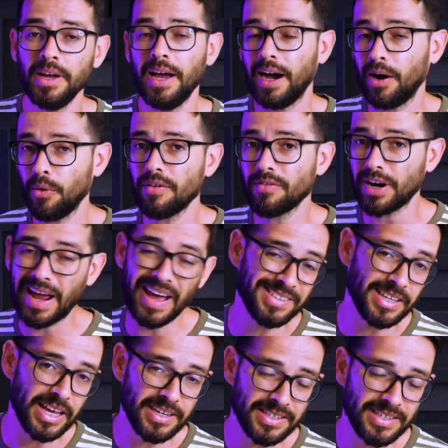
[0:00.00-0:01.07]
However,
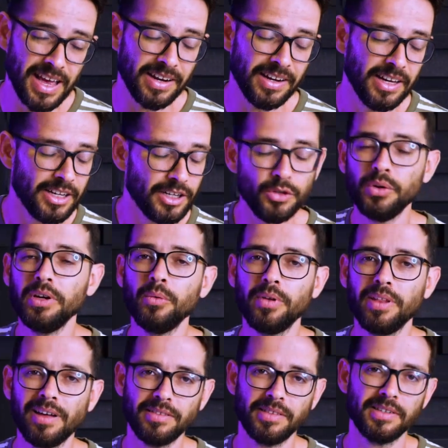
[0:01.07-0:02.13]
as I said, doing
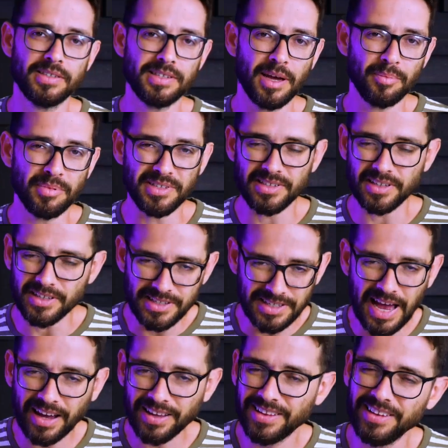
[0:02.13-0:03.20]
without this step is
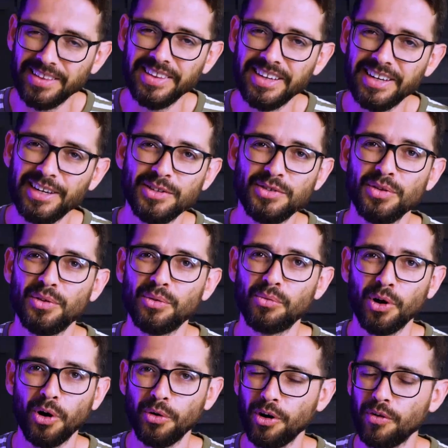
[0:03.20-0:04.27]
exactly leading to the
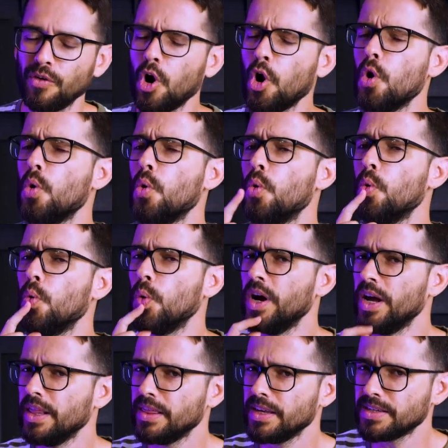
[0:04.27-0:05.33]
road of, oh,
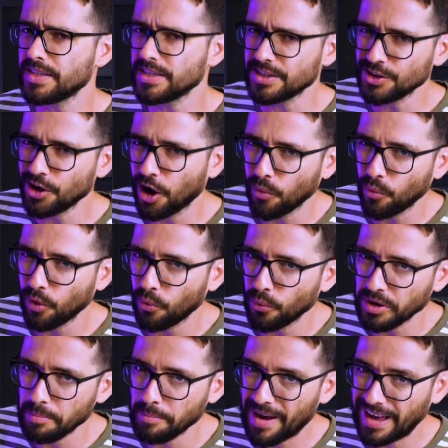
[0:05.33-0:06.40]
this is not what
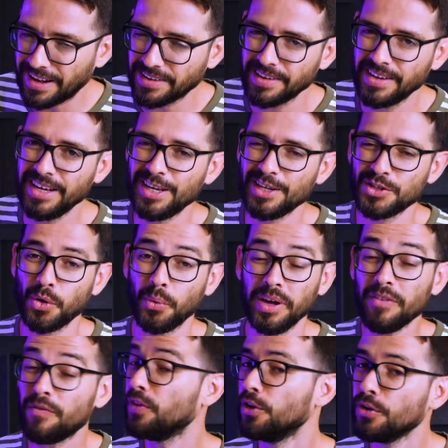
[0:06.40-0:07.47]
we meant. So
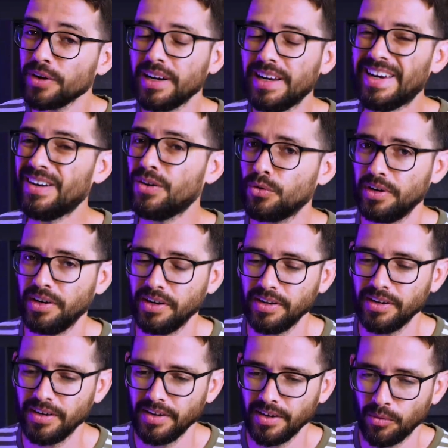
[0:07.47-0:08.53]
if you're hearing
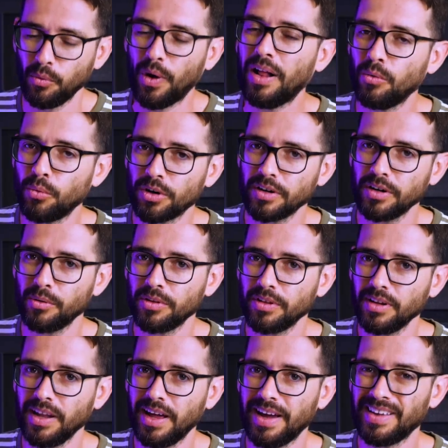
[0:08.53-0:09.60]
while working with
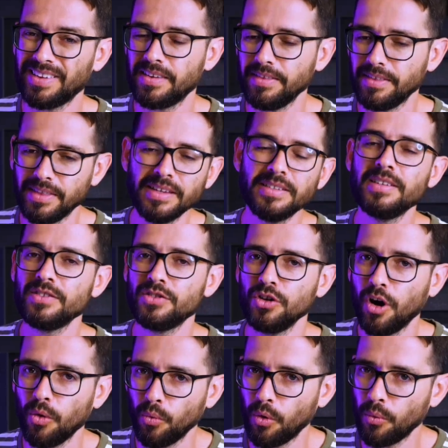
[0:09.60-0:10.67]
clients, this is
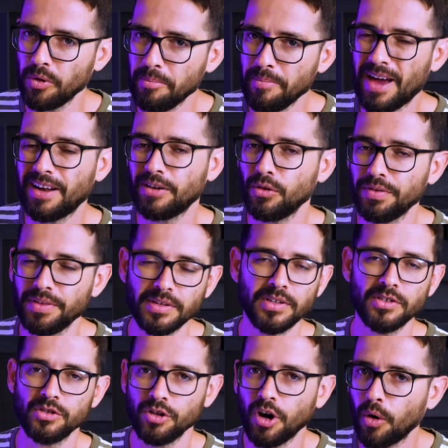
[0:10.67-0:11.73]
not what we meant, this
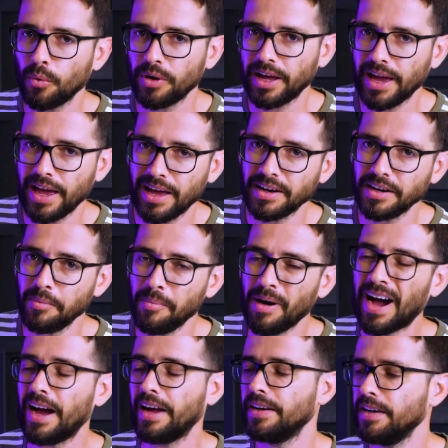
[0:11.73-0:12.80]
is not what I had in
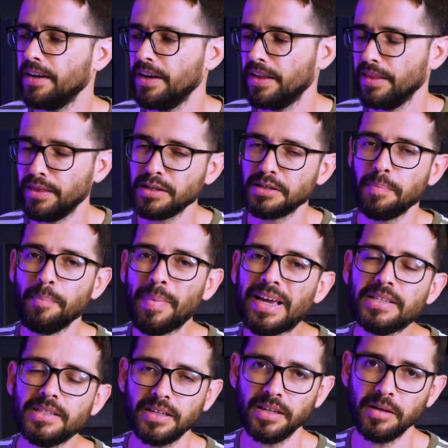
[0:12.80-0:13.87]
mind, this
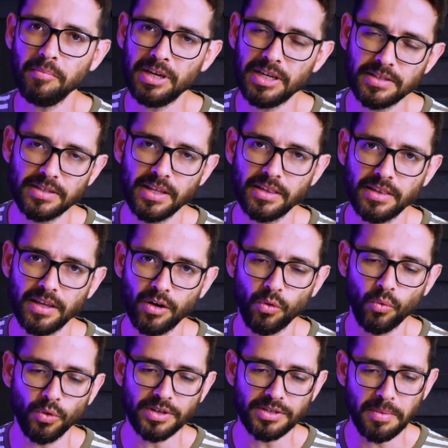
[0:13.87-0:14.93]
basically means that there
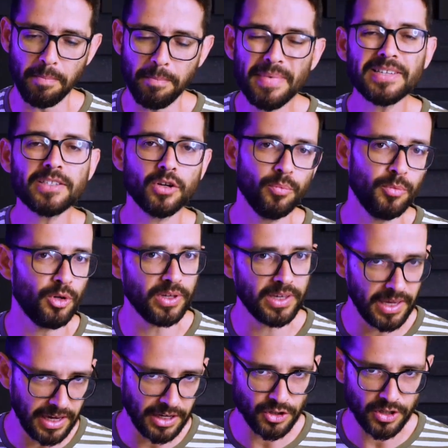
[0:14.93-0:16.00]
was a
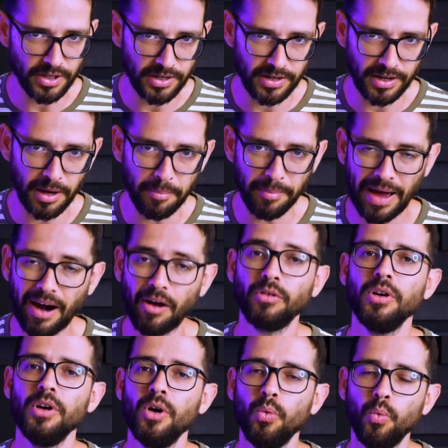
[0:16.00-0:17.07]
miscommunication about
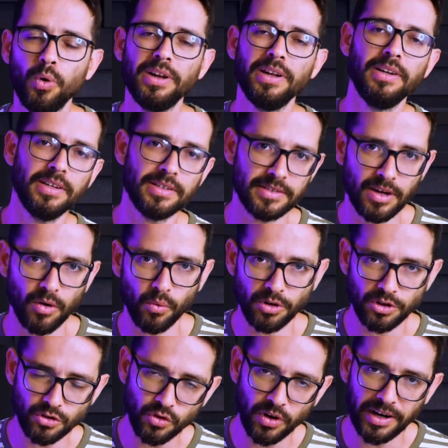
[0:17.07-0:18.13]
what it is that we're
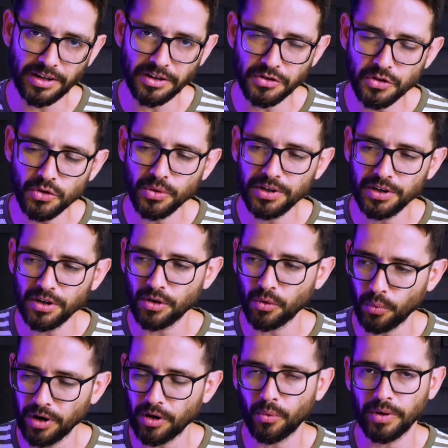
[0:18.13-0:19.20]
trying to do here,
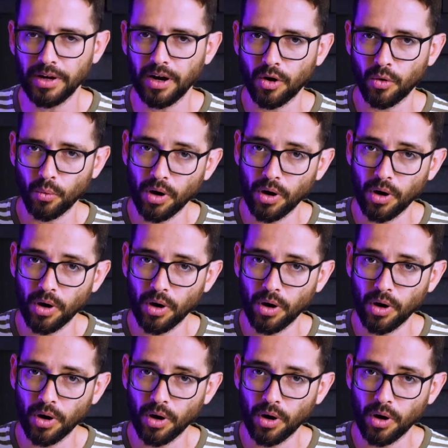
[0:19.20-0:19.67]
where we are,